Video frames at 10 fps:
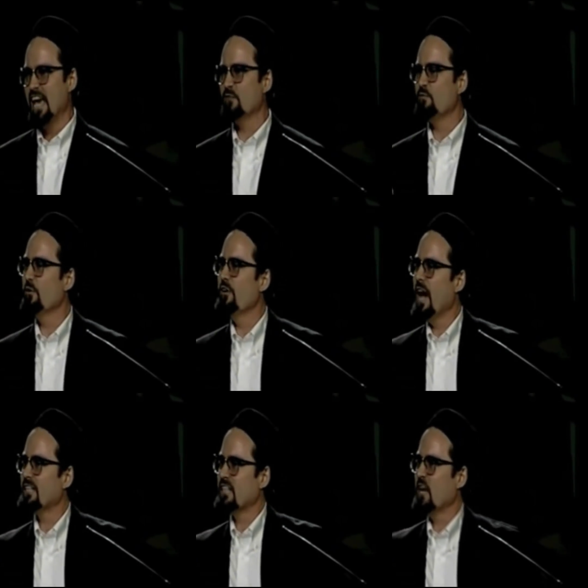And if we're
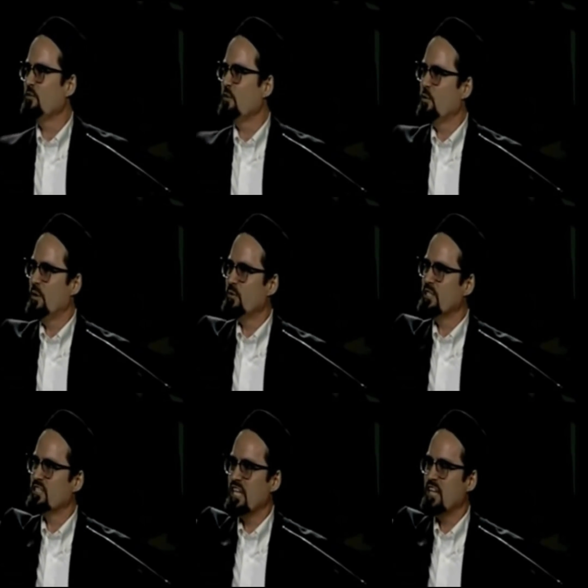not careful, when
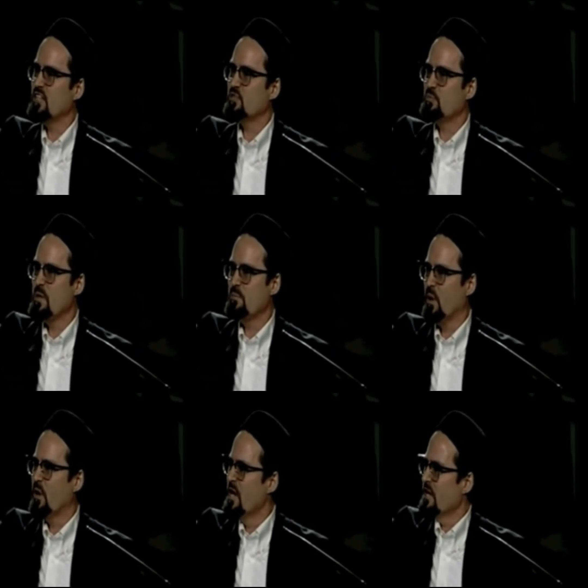we see these
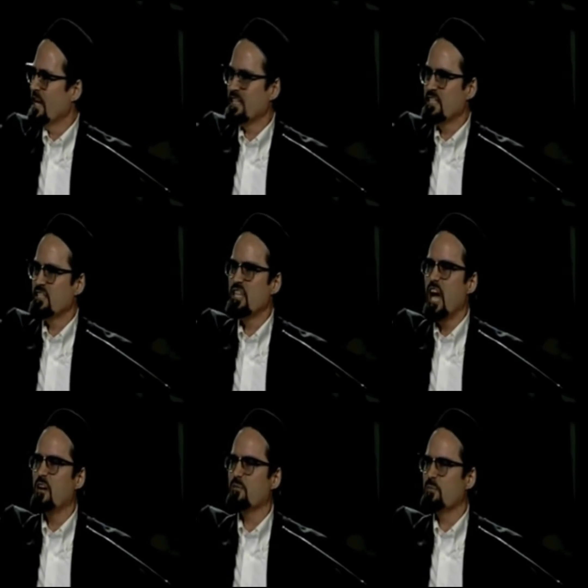people, like this
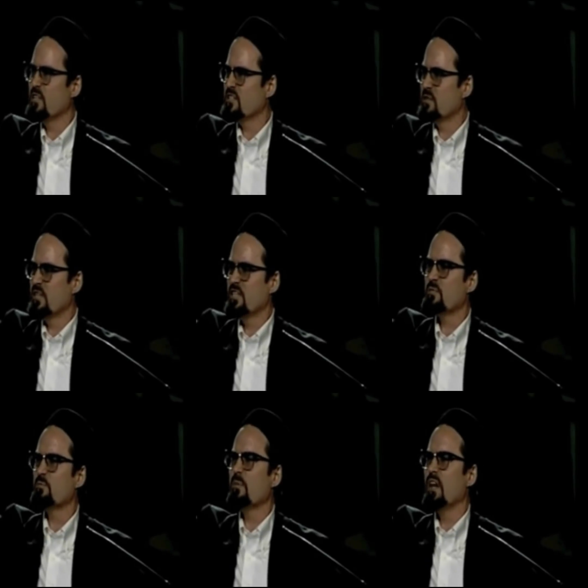
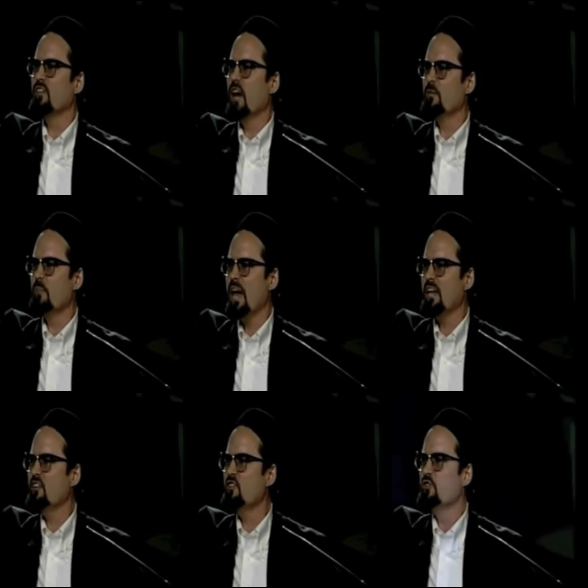young
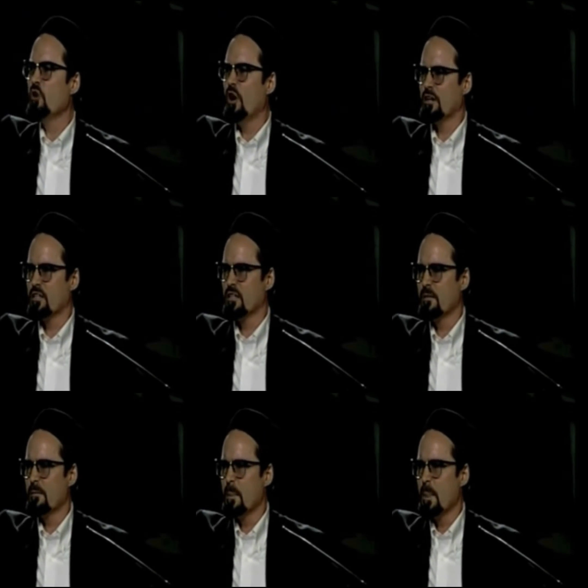man in New York,
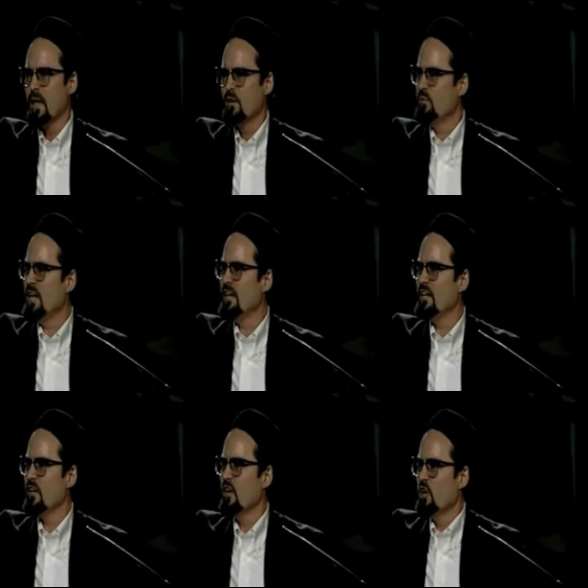
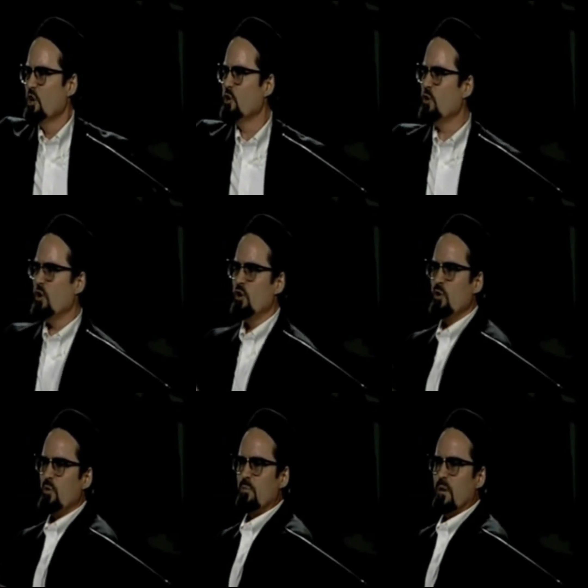really,
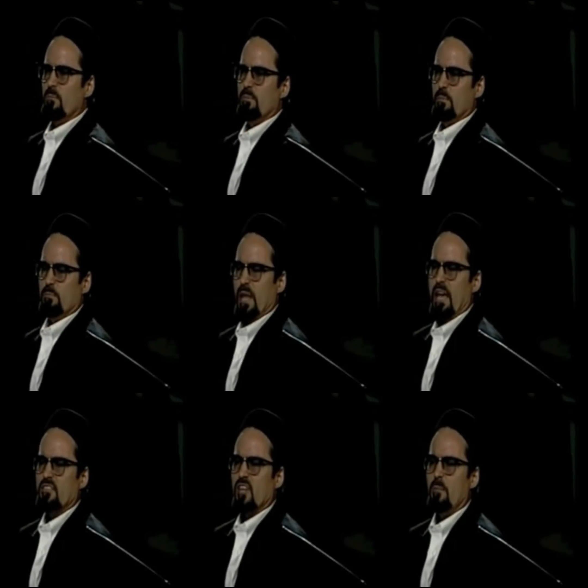who
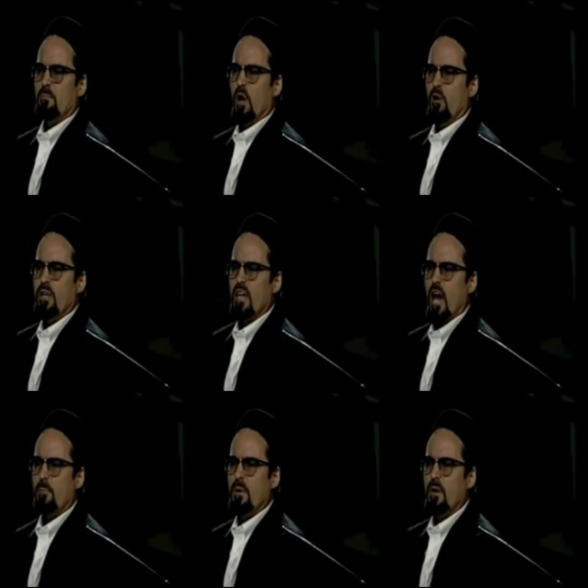plans on blowing
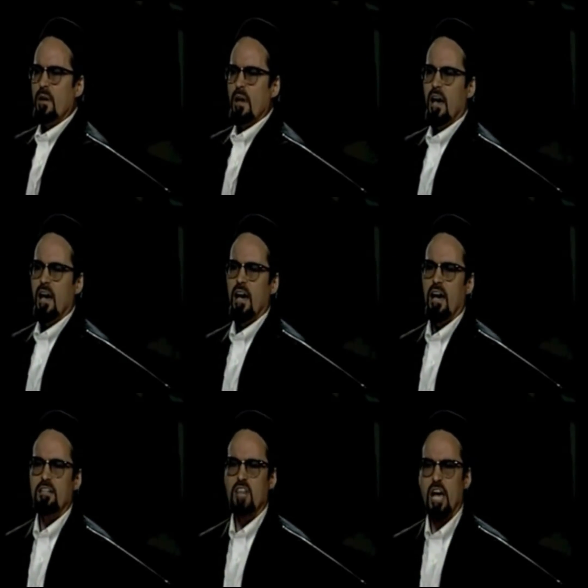up
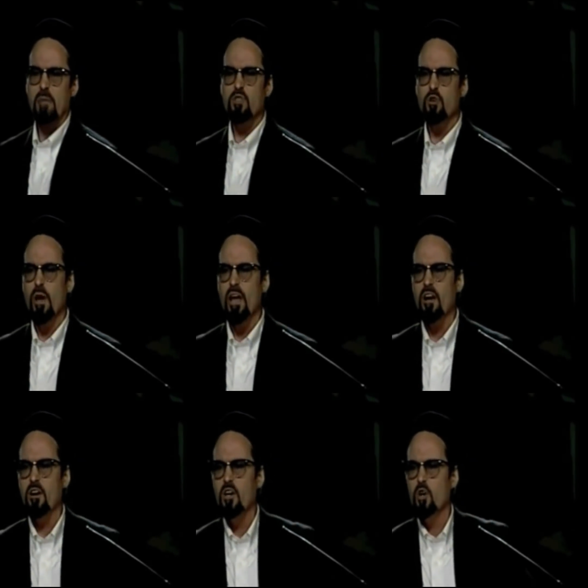Times
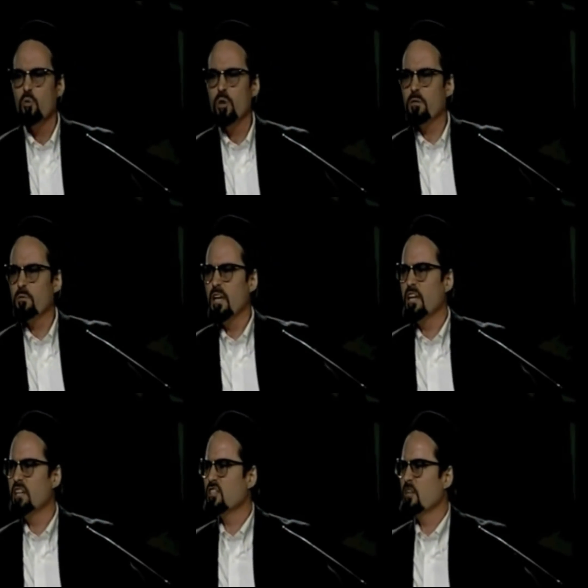Square with
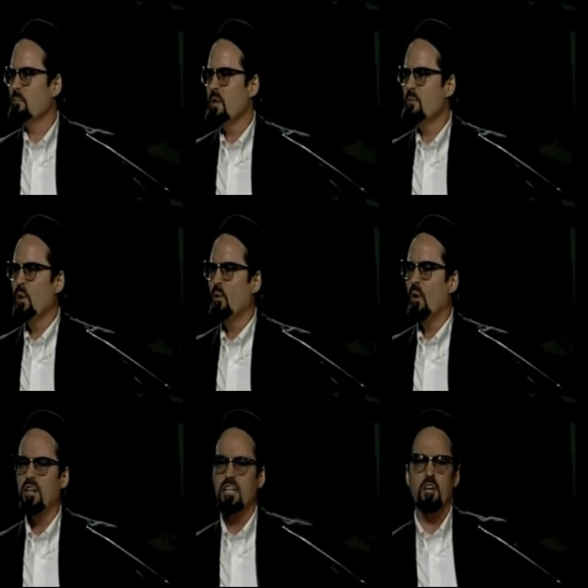innocent people
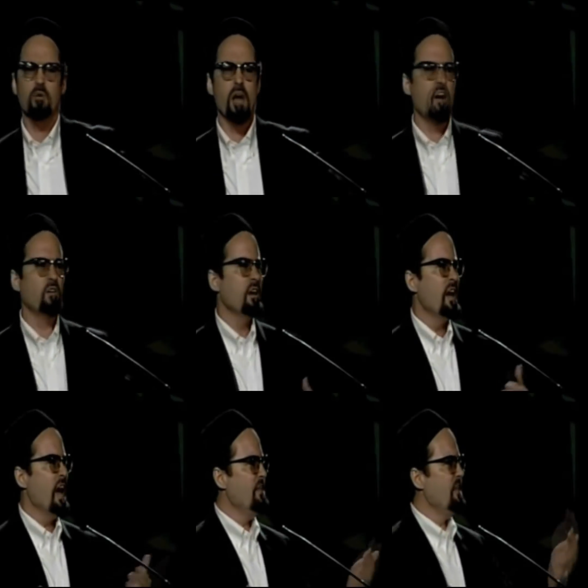walking around,
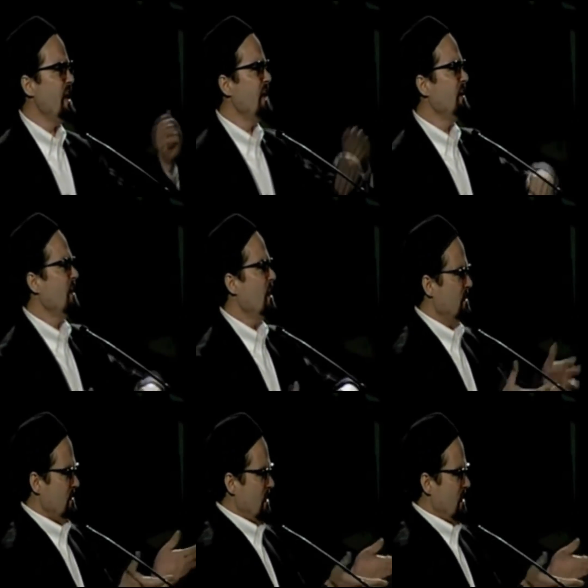and then